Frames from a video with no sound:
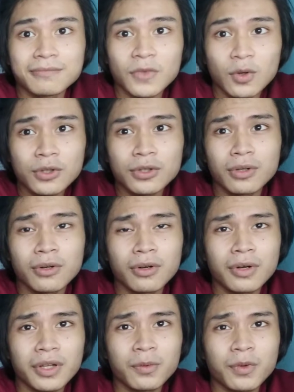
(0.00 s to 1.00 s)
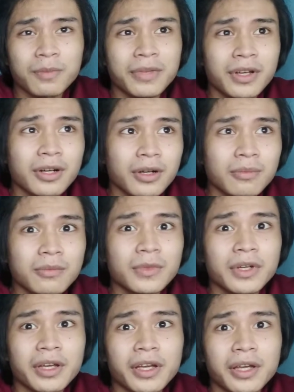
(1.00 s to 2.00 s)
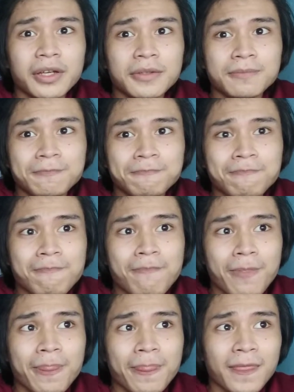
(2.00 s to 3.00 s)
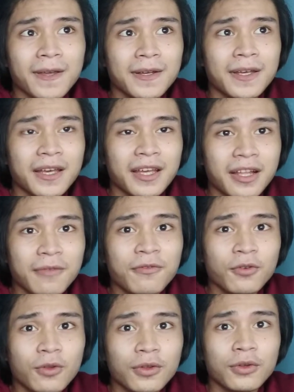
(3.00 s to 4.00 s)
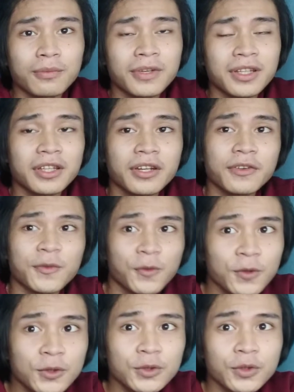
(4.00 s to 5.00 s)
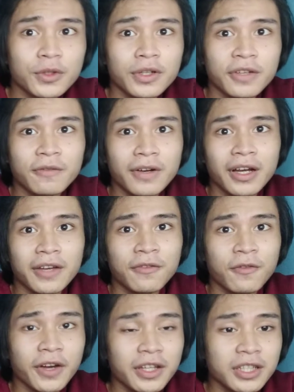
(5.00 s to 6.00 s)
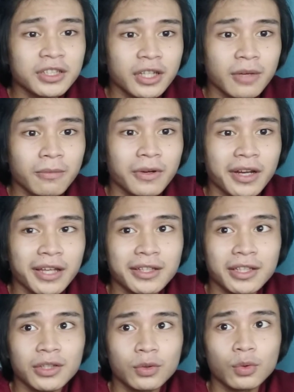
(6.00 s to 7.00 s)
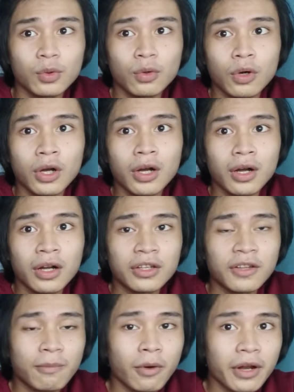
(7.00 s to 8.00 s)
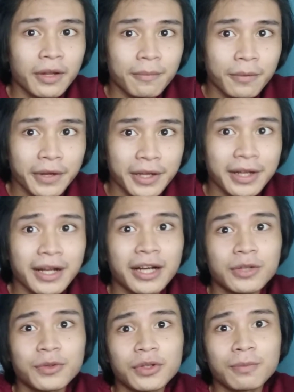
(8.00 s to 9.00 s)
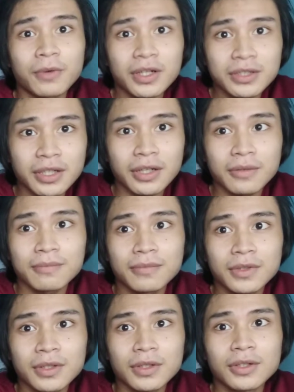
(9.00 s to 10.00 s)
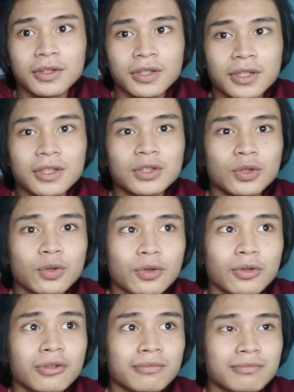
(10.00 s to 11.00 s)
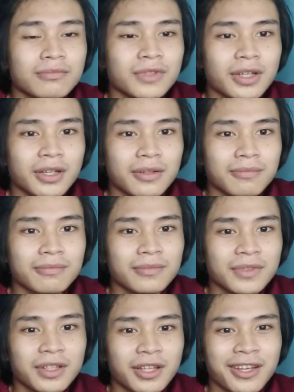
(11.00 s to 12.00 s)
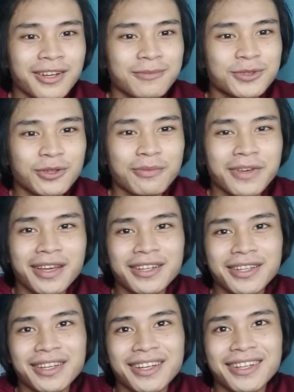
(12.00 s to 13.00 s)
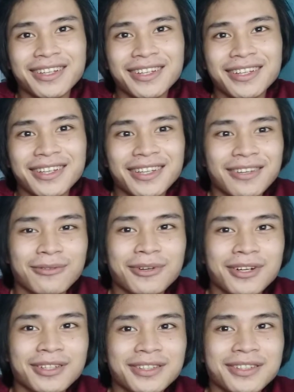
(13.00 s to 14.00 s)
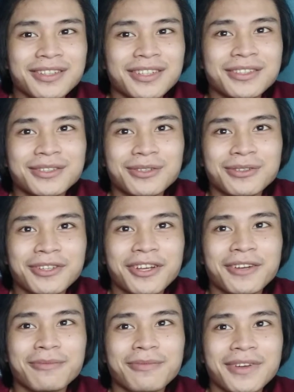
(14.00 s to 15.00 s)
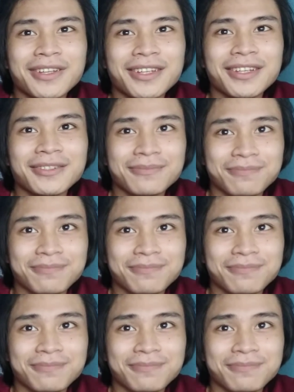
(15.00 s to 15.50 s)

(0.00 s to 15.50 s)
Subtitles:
Also, it will become a helpful to me in the near future if I find a job related to developing Arduino project. So yeah, they have so many, uh, so they have many